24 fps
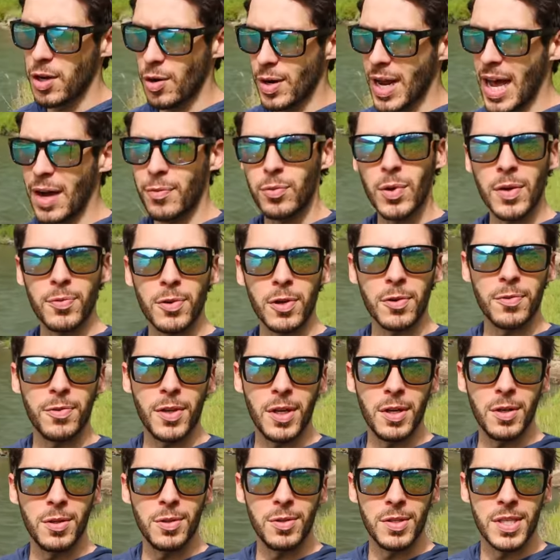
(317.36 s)
You don't have river
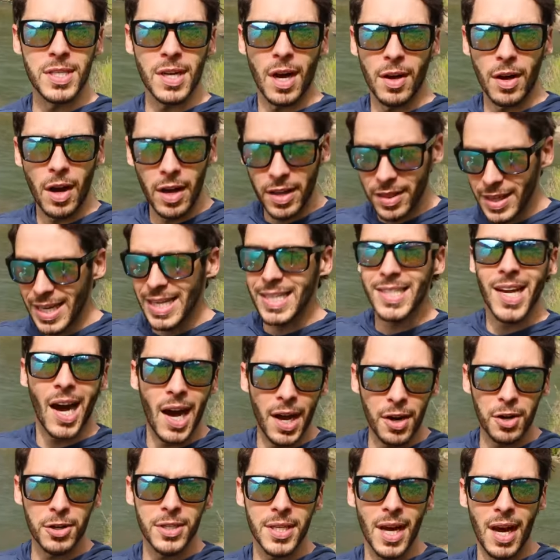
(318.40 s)
views the
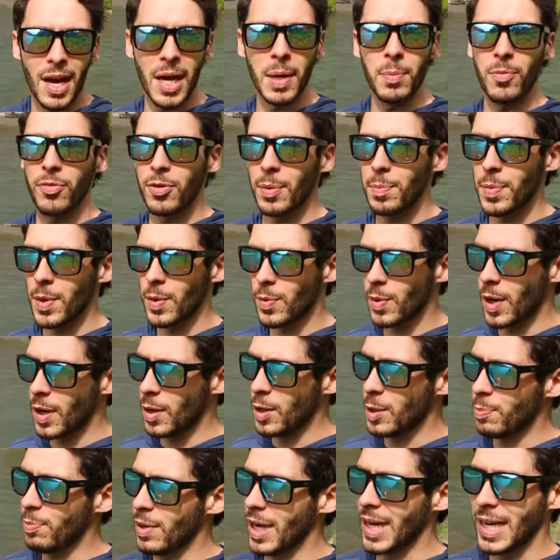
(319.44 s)
entire time from the
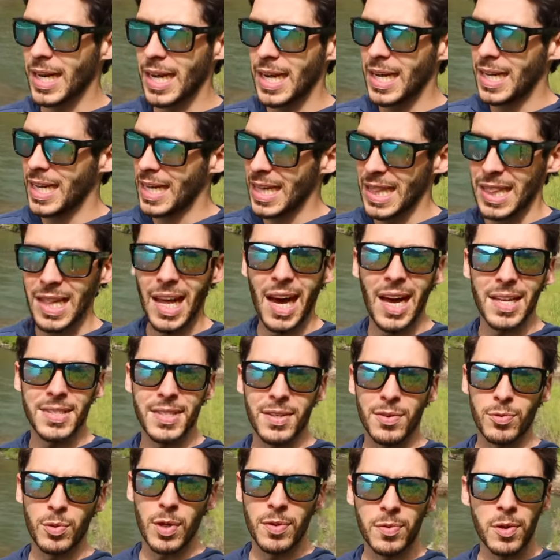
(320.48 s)
road, but
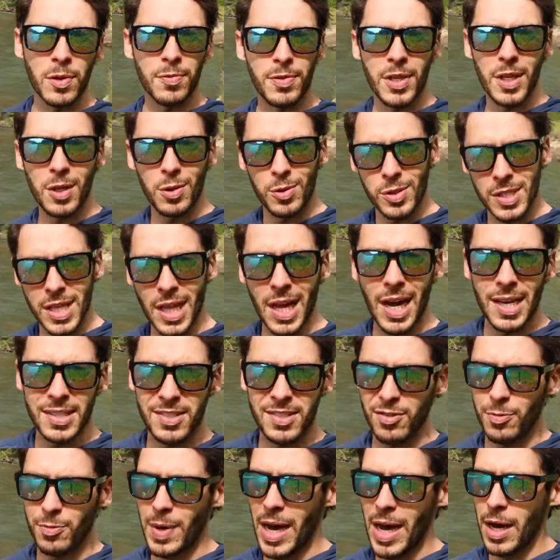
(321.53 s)
lots of river views,
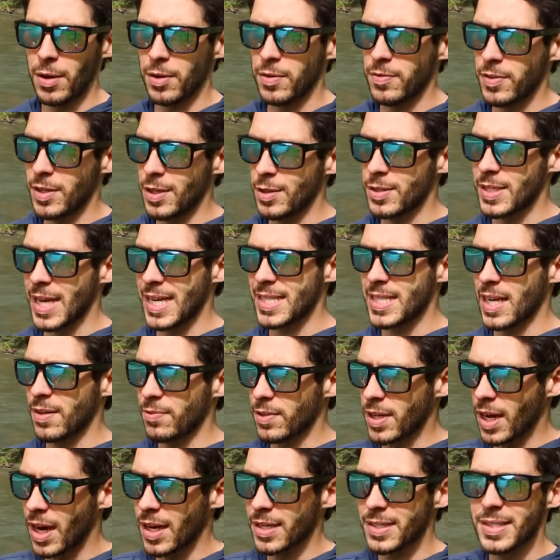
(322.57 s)
lots of mountain views. As
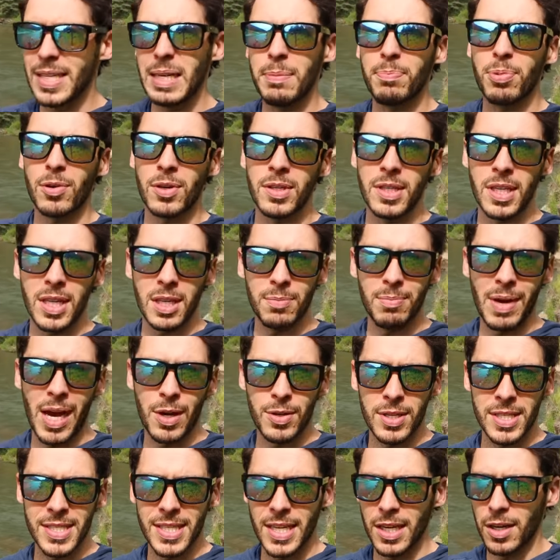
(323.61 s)
I've gone deeper into the
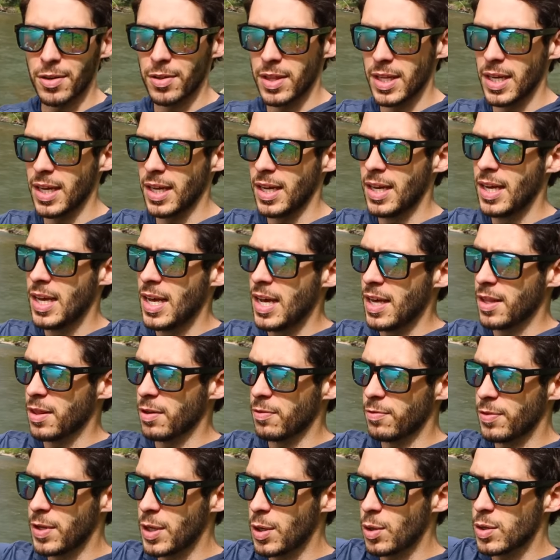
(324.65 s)
mountains here, the,
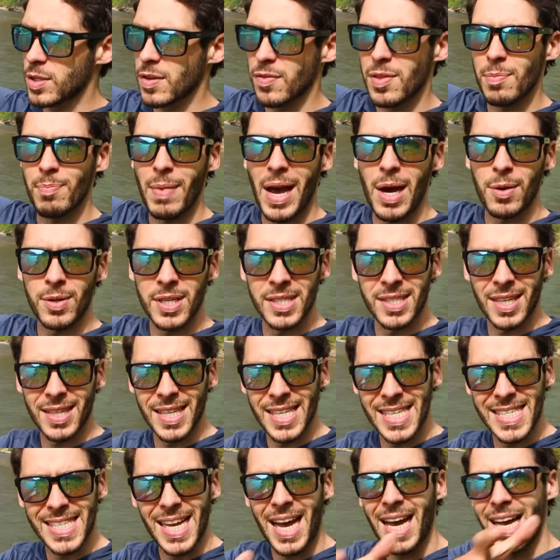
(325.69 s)
the views of the mountains on
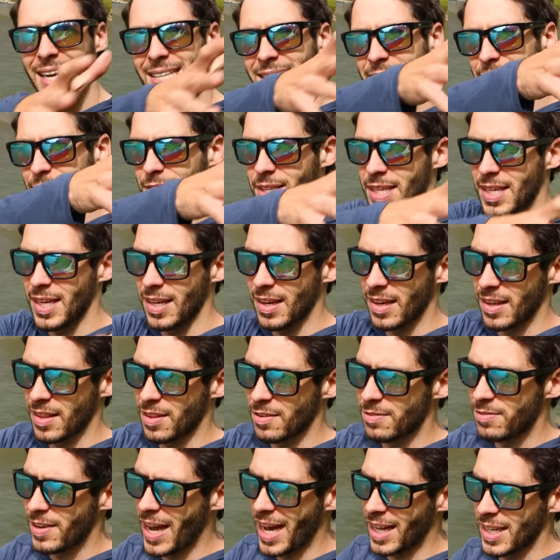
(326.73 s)
the sides of the,
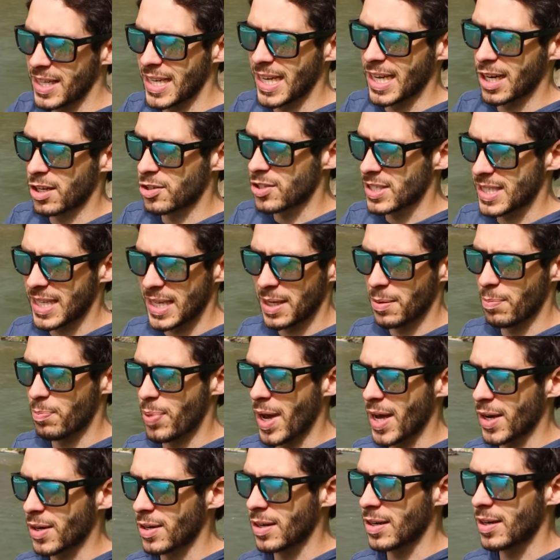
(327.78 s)
the valley here just get
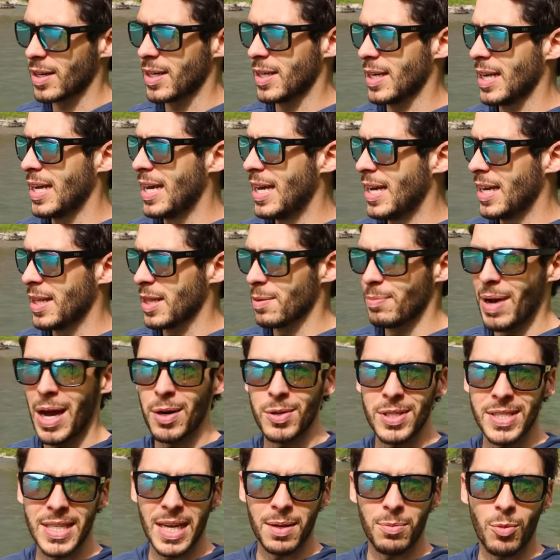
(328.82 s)
better and the
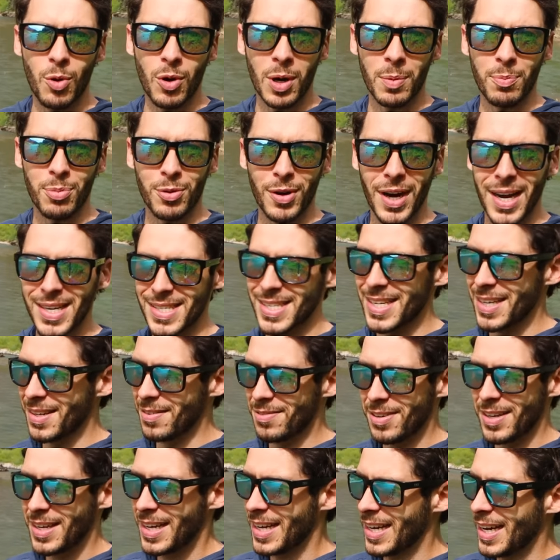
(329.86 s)
mountains get more
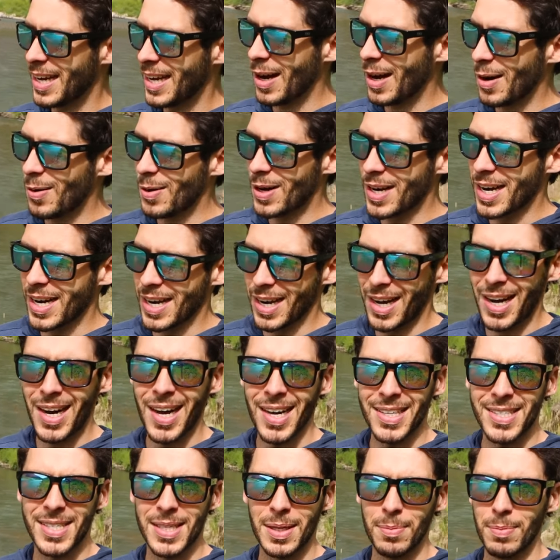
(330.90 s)
impressive. What an
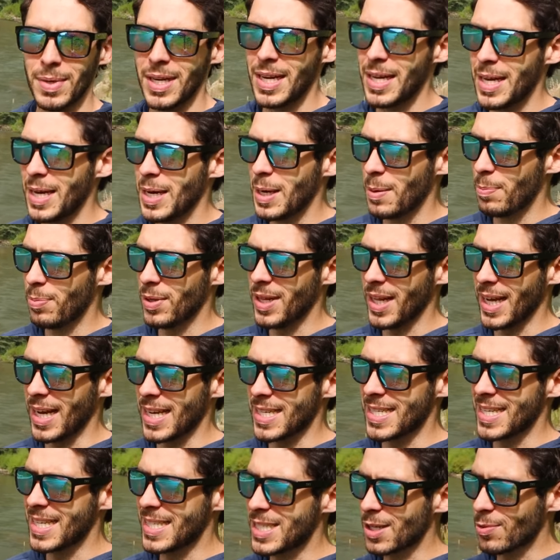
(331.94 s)
awesome
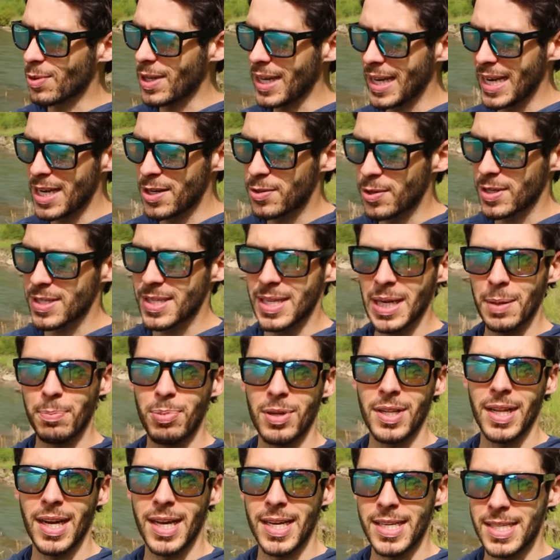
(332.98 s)
place. And it's a really interesting
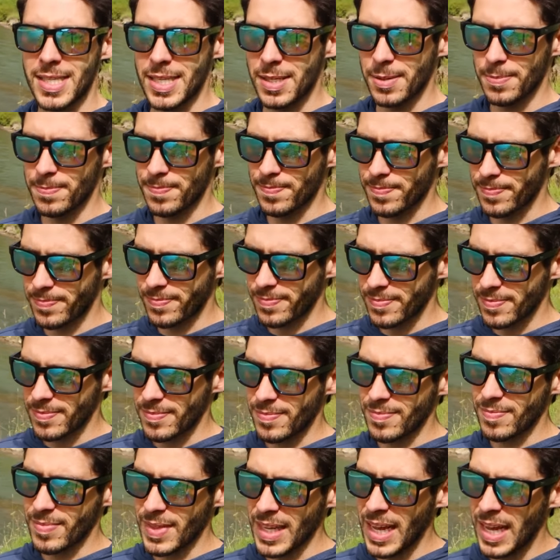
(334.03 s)
place
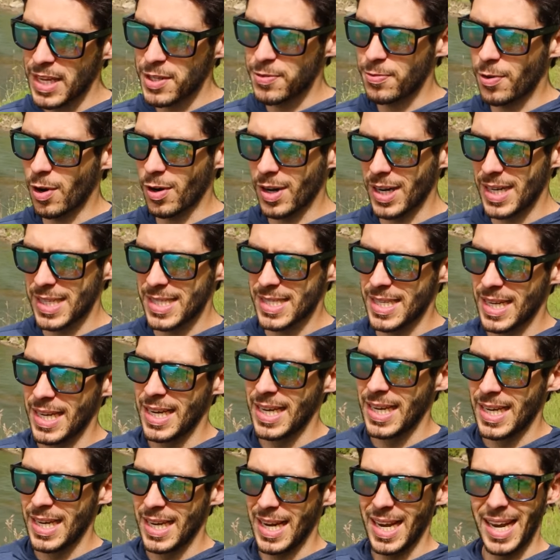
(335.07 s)
as far as
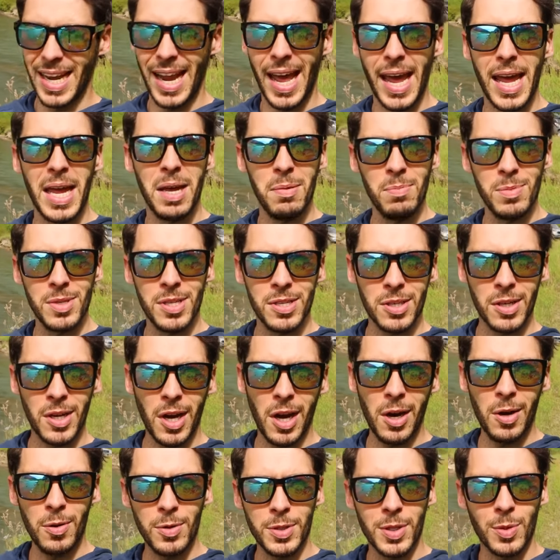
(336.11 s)
names
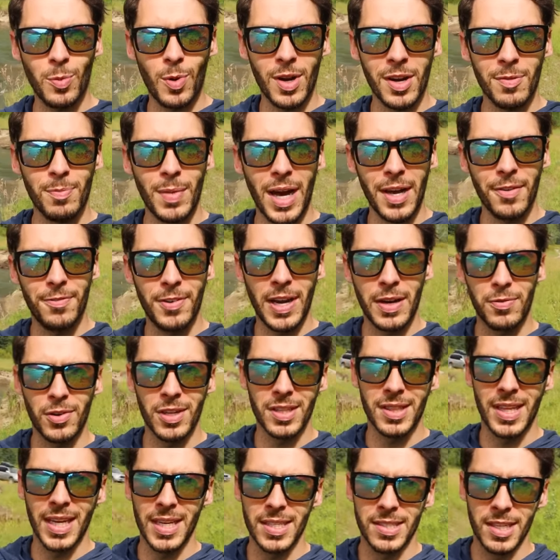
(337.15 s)
go. So one of my
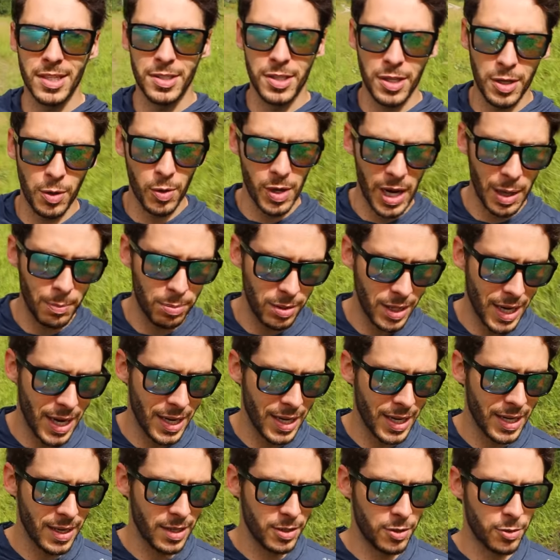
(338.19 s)
favorite things to do when I'm
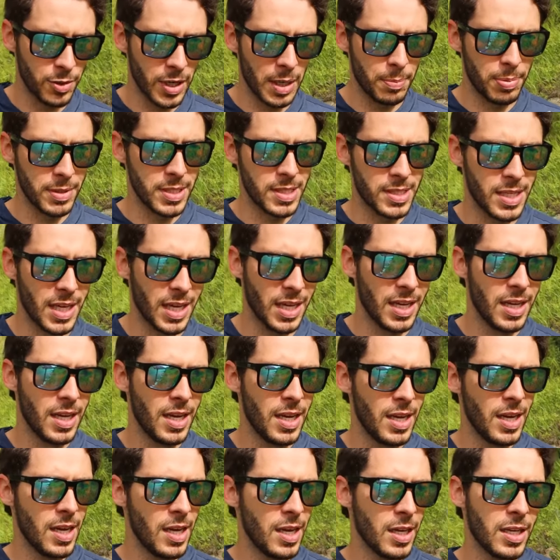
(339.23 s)
planning a trip is to
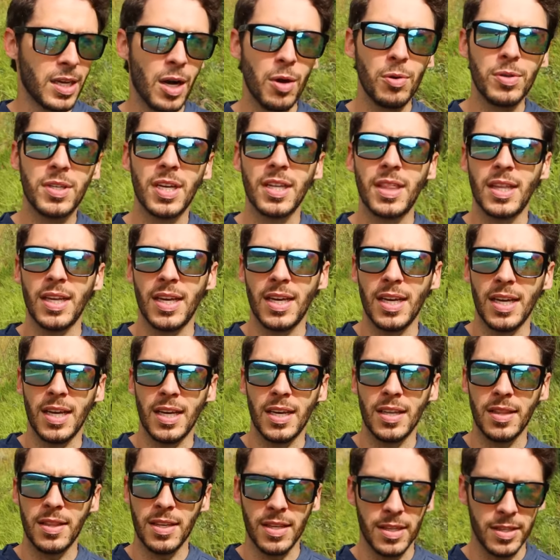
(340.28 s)
go to
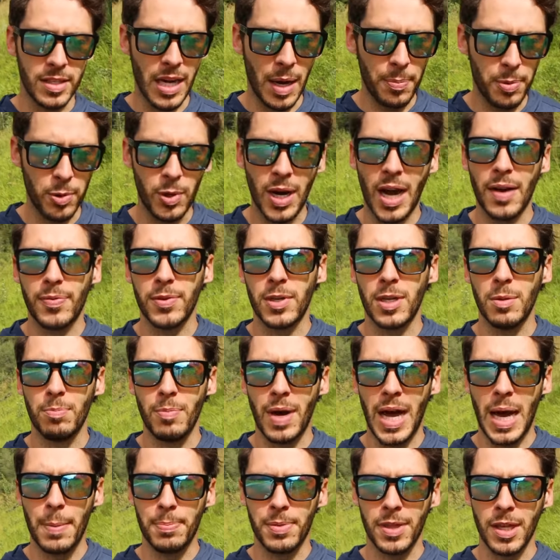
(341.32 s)
the, the topographical
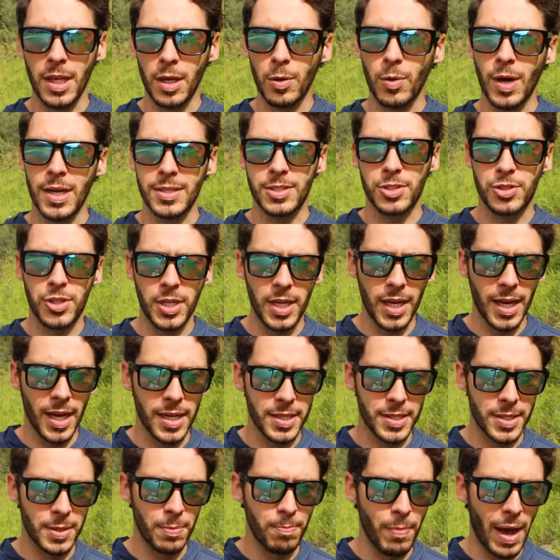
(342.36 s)
map, the U S G
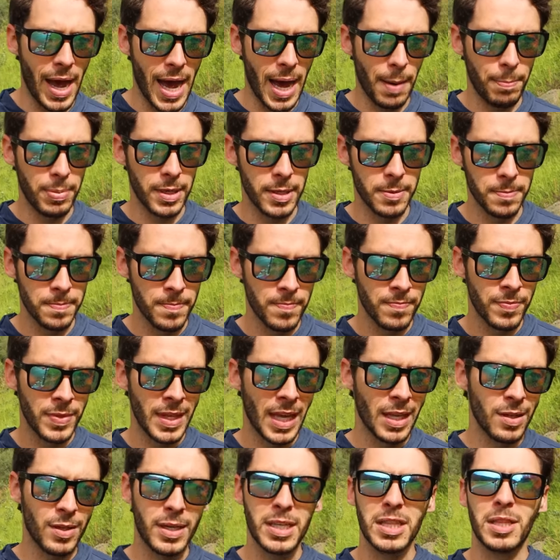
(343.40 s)
S map, and
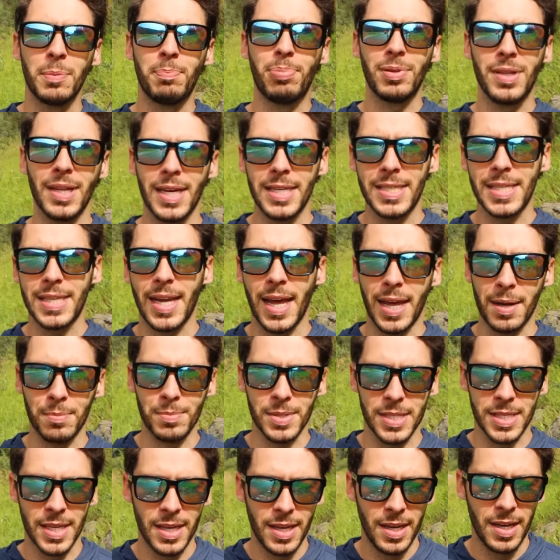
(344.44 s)
look at the place
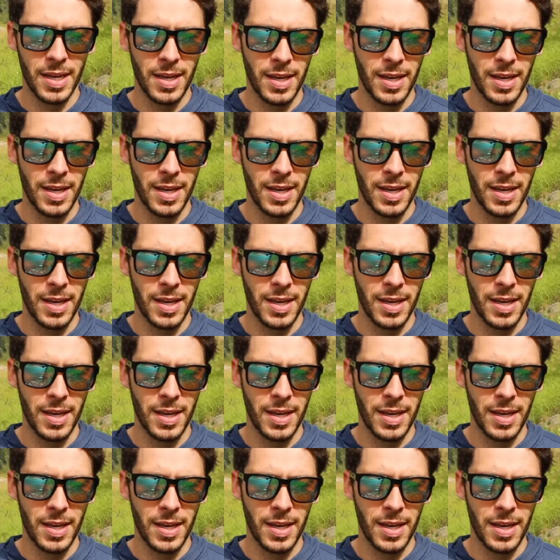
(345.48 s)
names